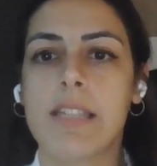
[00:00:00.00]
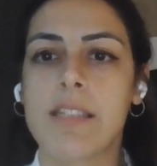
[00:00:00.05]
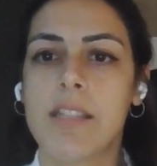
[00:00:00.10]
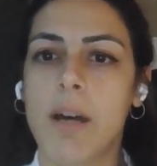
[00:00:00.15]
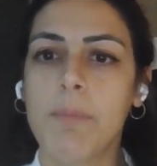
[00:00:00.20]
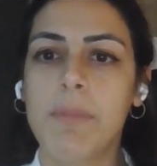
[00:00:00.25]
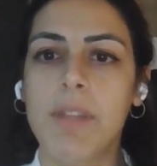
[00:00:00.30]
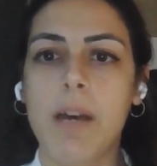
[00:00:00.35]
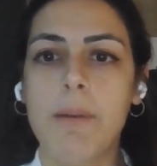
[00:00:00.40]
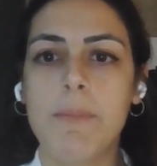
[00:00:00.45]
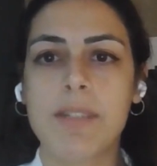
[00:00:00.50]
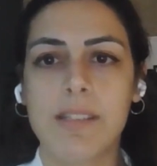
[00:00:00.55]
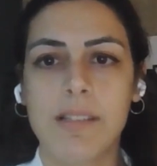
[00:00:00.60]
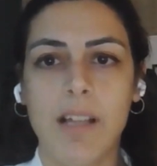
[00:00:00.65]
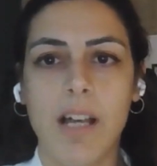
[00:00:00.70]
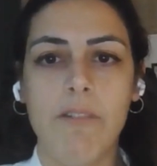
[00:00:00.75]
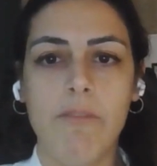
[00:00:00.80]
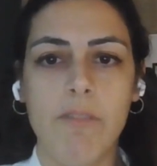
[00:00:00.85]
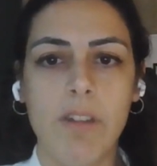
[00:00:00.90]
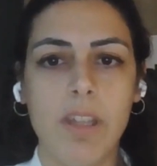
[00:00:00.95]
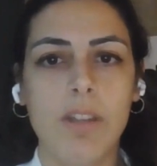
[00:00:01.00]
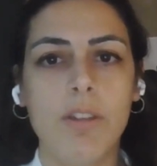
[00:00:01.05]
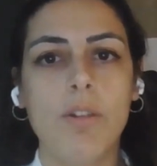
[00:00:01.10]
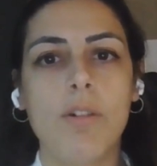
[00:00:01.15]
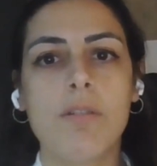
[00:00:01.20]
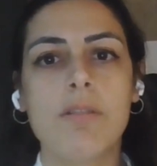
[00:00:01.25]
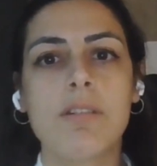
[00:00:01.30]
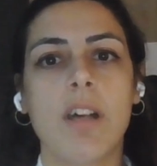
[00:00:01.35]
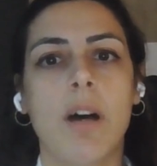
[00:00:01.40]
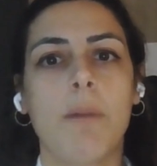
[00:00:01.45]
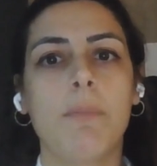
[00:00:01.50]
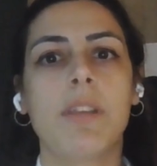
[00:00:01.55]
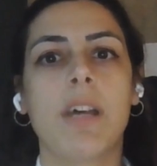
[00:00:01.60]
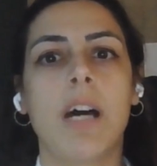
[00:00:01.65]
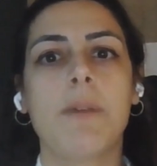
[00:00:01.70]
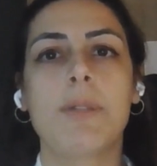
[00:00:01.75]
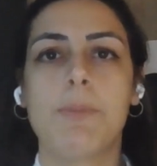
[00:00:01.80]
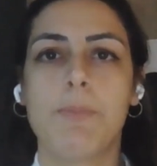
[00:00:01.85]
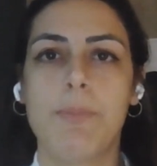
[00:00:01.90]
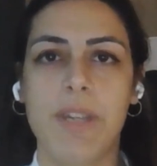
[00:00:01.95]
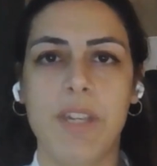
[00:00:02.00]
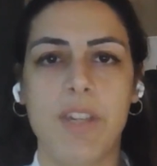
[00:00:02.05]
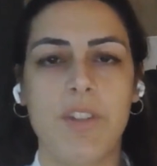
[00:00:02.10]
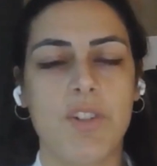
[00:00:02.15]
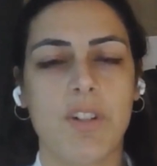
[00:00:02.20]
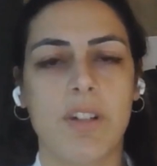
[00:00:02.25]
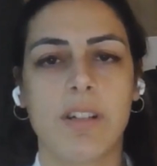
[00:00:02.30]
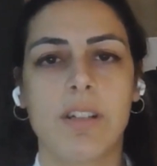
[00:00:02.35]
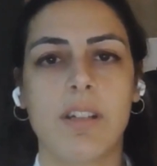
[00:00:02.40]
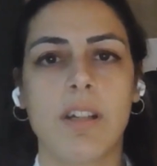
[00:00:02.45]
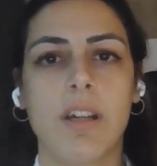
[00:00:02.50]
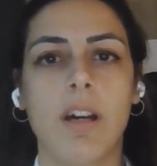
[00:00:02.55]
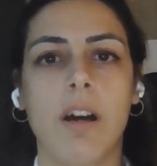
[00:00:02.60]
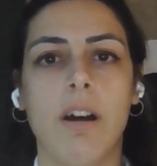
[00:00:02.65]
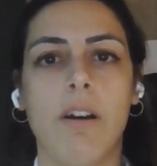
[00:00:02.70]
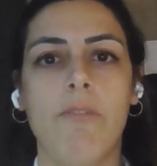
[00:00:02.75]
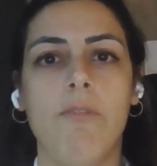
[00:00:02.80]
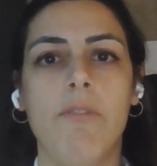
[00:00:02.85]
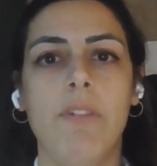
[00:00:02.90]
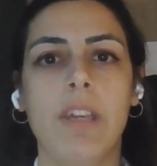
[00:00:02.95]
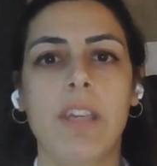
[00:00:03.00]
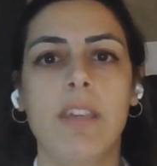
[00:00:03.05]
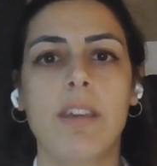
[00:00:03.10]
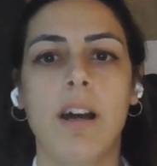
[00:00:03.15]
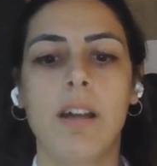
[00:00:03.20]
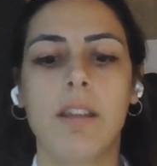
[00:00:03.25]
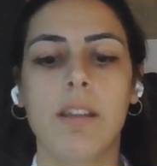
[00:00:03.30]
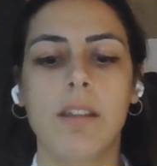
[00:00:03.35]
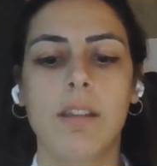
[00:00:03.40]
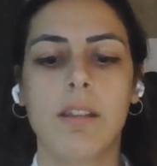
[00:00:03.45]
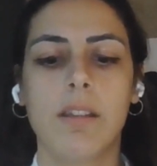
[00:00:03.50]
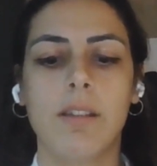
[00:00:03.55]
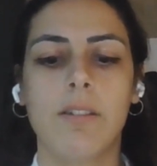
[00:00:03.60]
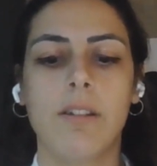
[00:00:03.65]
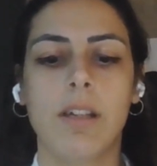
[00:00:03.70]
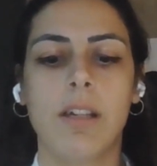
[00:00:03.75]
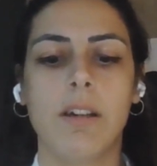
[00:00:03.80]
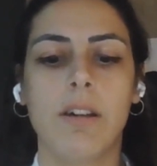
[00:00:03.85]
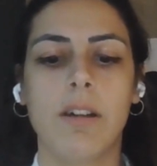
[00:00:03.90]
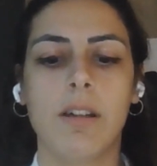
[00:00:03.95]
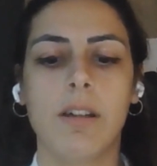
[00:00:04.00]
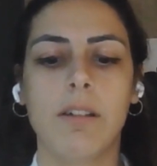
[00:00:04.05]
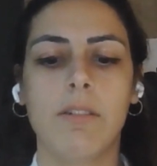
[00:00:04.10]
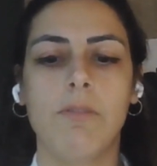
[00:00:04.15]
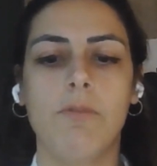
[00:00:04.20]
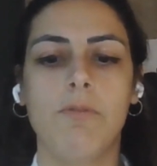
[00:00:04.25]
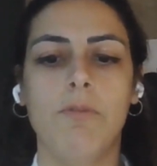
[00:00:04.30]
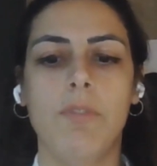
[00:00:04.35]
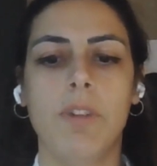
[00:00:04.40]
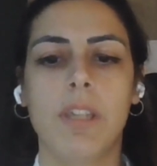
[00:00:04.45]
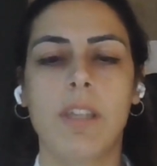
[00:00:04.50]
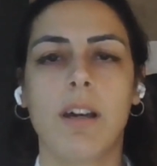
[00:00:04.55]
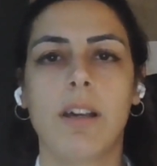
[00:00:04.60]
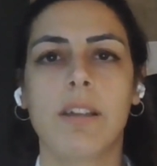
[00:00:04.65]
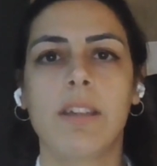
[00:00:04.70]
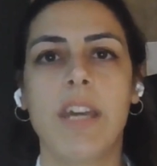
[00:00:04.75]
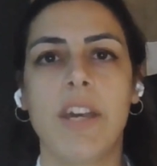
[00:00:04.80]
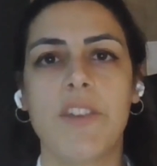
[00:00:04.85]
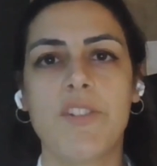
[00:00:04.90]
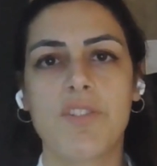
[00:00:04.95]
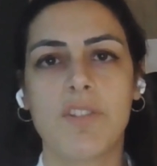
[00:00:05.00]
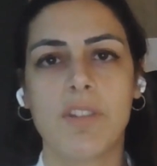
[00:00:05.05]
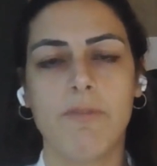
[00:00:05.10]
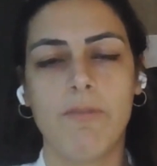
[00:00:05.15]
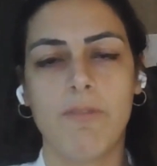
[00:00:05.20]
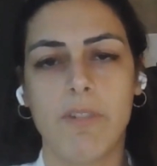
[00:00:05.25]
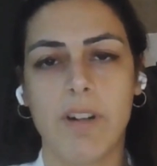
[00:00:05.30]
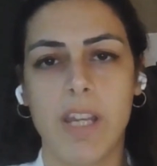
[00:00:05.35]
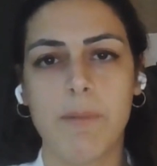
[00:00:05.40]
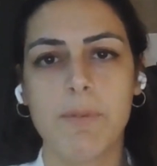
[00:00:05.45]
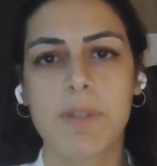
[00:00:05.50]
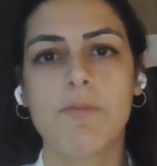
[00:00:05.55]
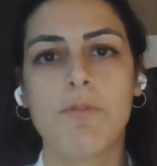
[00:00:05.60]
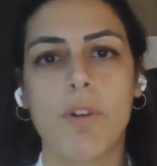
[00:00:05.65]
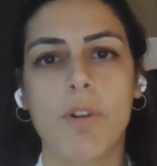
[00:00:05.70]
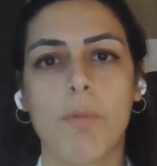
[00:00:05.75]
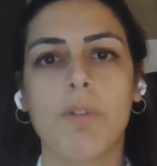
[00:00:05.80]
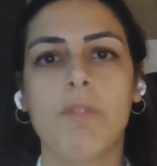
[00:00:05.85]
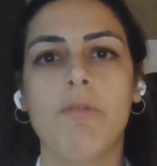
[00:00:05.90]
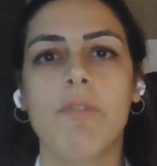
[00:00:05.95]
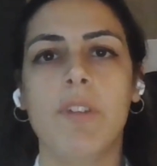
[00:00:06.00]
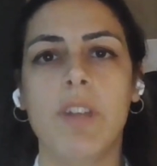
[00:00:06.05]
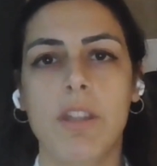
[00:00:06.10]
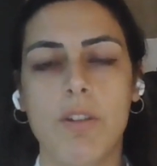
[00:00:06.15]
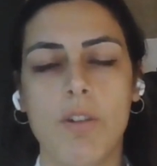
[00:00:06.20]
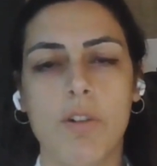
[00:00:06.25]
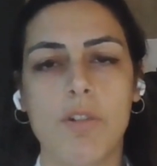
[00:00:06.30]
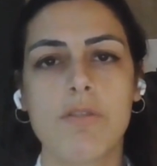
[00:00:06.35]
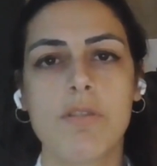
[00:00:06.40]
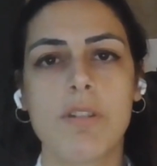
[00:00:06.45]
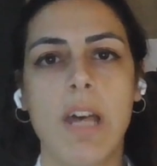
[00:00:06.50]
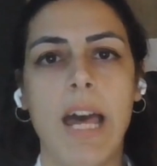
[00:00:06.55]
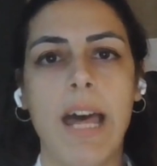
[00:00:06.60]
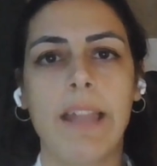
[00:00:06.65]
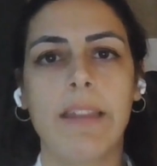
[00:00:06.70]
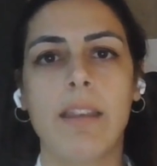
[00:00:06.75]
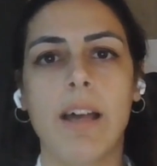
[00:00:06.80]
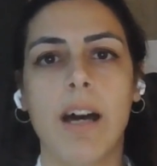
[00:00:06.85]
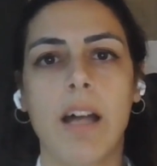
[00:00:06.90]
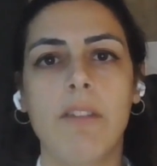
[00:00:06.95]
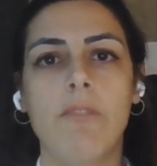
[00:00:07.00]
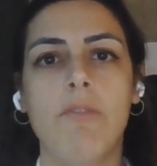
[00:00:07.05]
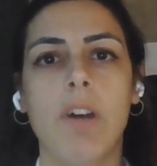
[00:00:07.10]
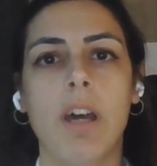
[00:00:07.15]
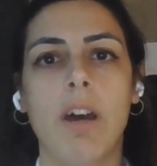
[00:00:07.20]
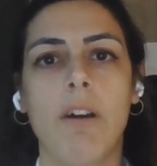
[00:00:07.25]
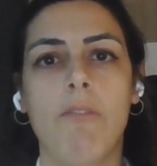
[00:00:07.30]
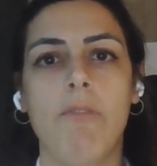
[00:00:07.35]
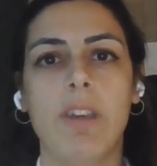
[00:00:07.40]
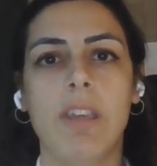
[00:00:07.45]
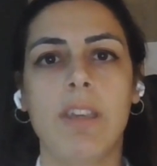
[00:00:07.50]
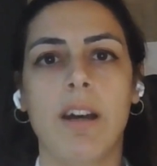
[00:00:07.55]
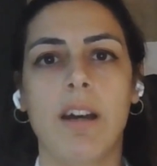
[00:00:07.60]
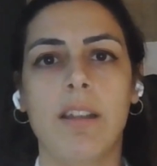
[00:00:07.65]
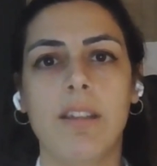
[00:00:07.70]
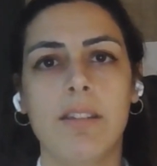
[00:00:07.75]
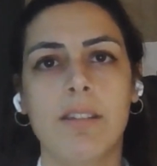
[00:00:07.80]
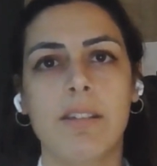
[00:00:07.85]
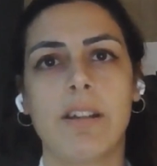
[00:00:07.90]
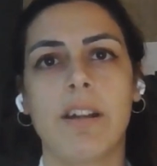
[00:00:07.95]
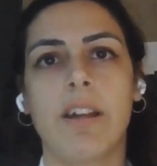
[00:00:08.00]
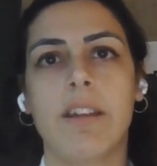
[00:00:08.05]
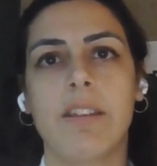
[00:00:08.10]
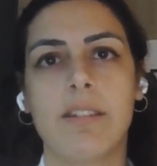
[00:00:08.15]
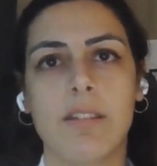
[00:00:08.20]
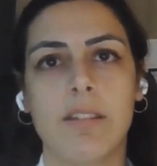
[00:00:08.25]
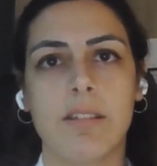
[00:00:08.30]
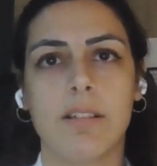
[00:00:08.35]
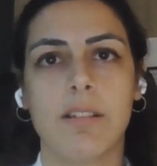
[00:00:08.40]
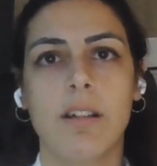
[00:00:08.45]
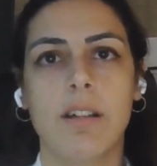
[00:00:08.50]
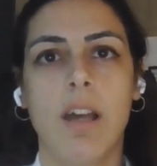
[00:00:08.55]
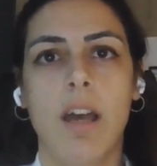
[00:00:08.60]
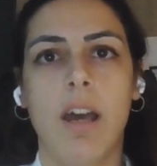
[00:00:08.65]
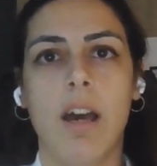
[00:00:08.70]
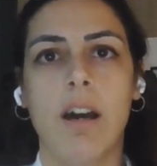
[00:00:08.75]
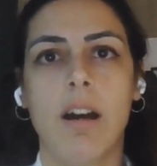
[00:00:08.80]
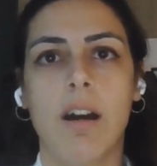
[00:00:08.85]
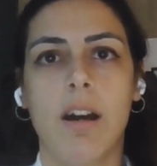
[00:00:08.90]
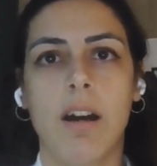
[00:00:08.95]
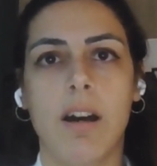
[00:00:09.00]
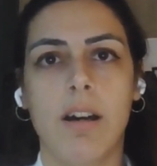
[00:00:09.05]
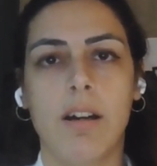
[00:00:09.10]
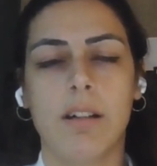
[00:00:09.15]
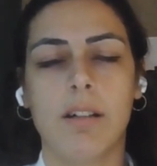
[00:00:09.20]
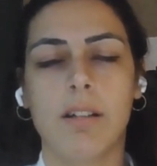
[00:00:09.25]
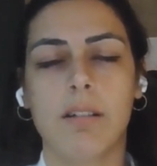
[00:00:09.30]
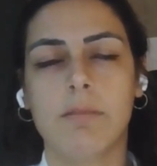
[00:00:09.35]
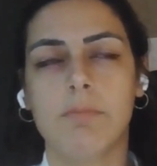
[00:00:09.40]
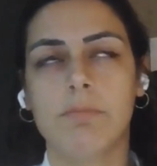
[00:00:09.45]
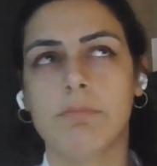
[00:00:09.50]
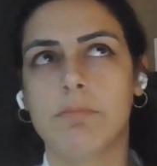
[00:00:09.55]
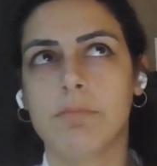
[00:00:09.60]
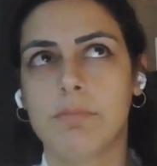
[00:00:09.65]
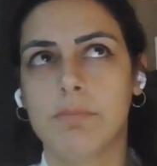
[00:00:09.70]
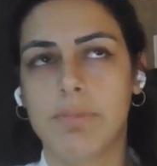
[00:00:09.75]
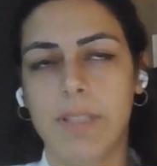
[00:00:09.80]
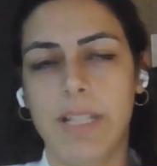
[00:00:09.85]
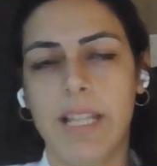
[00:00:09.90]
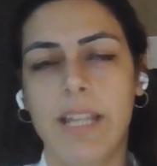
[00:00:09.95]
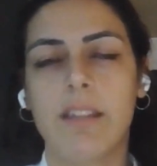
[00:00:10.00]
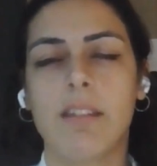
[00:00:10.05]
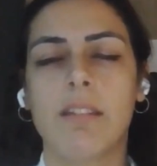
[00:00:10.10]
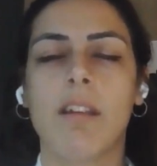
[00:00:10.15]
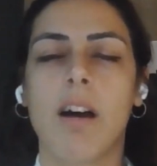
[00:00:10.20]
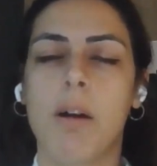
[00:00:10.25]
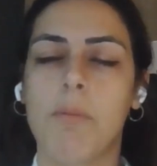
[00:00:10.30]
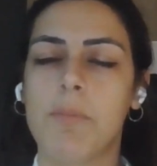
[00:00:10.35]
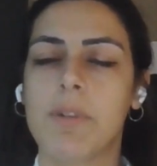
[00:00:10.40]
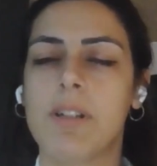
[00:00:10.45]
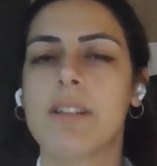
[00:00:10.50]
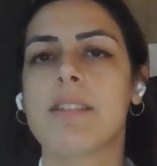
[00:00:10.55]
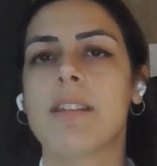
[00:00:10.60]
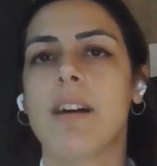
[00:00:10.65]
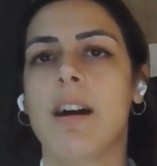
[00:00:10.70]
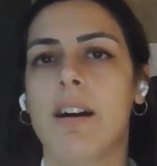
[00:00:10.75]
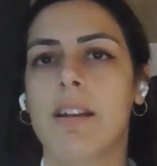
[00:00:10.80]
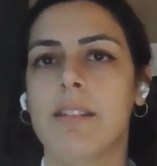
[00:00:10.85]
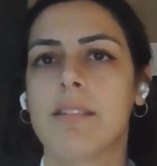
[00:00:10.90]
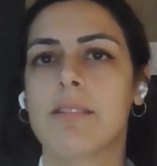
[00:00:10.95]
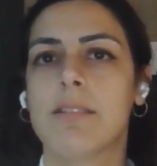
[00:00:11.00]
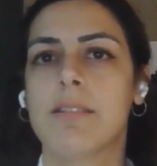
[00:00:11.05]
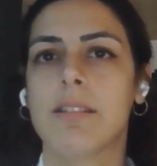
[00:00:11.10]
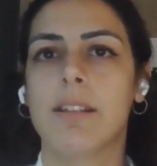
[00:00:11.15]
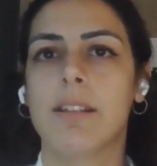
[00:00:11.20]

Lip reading: Sometimes live video, sometimes pictures. We can catch the frames from the videos. Then we can integrate the plate numbers and